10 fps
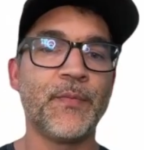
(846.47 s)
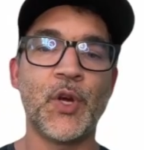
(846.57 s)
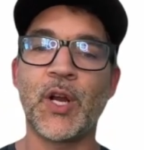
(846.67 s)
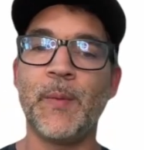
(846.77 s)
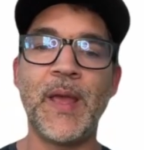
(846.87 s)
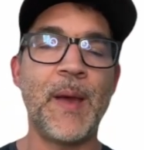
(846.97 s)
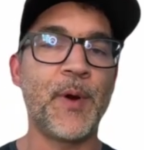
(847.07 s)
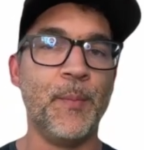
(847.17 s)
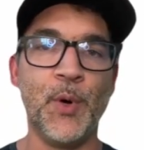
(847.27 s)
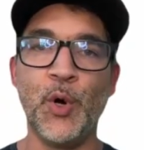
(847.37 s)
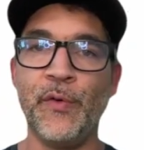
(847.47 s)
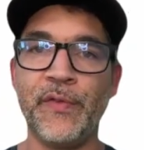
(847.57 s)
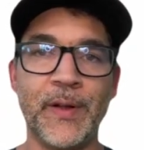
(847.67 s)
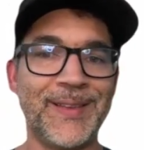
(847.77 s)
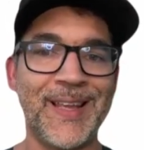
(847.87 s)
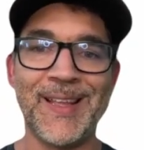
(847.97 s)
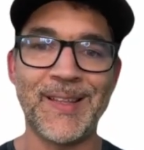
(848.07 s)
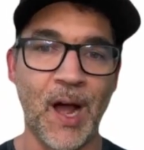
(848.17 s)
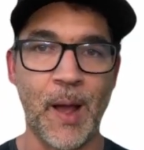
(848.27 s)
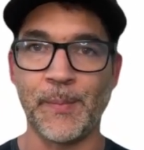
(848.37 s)
you're going to be able to move 10
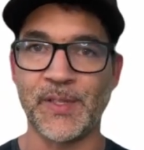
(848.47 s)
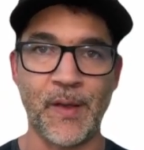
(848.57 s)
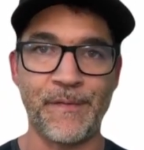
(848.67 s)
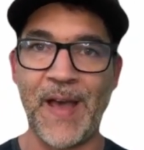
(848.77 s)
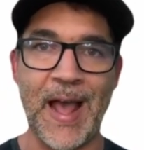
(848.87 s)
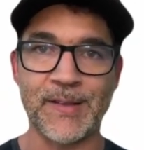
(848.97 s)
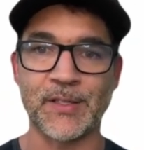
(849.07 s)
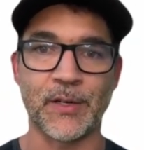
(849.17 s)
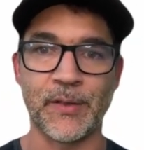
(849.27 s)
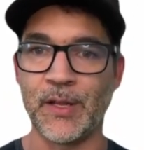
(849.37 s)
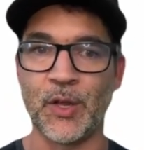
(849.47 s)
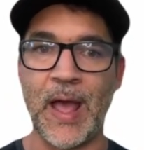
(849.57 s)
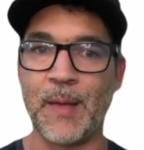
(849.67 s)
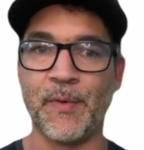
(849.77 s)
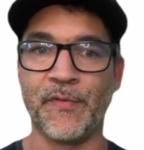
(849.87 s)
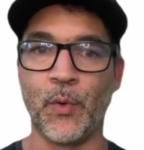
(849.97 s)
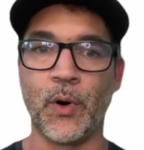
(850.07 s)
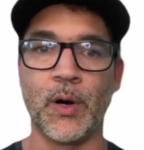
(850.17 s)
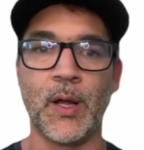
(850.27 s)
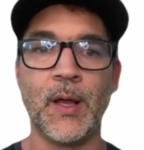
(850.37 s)
times faster than you had before.